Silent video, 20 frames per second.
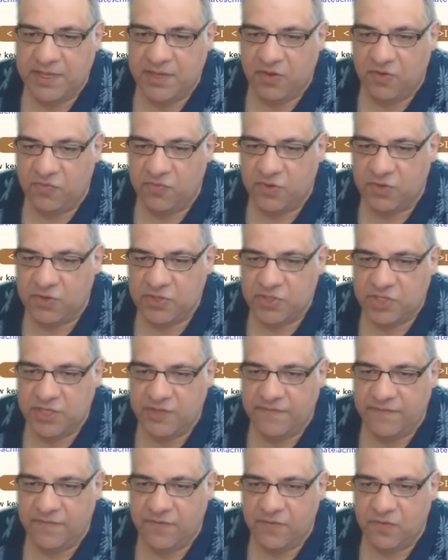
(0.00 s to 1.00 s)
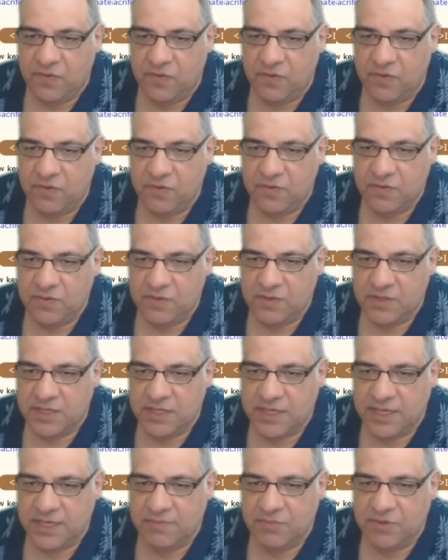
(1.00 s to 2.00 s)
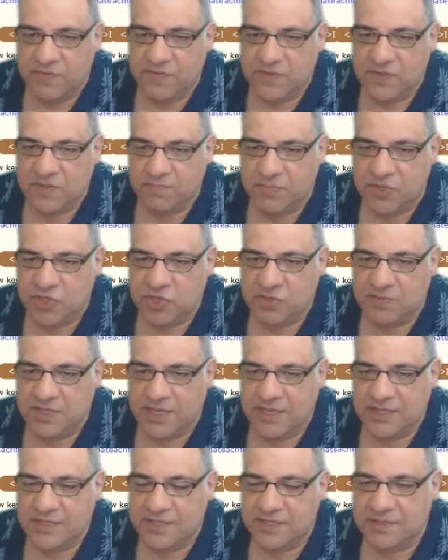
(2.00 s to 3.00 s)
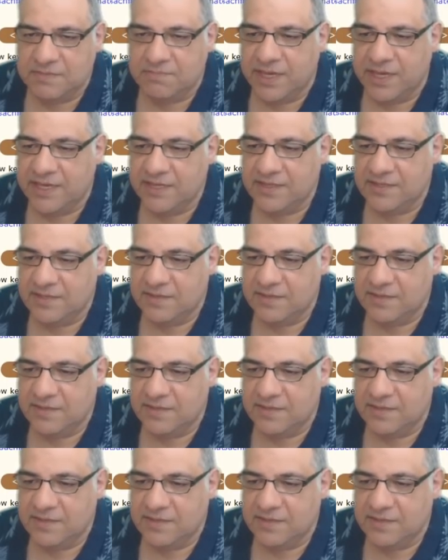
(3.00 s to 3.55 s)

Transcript: rook g4, king moves, bishop takes his mate.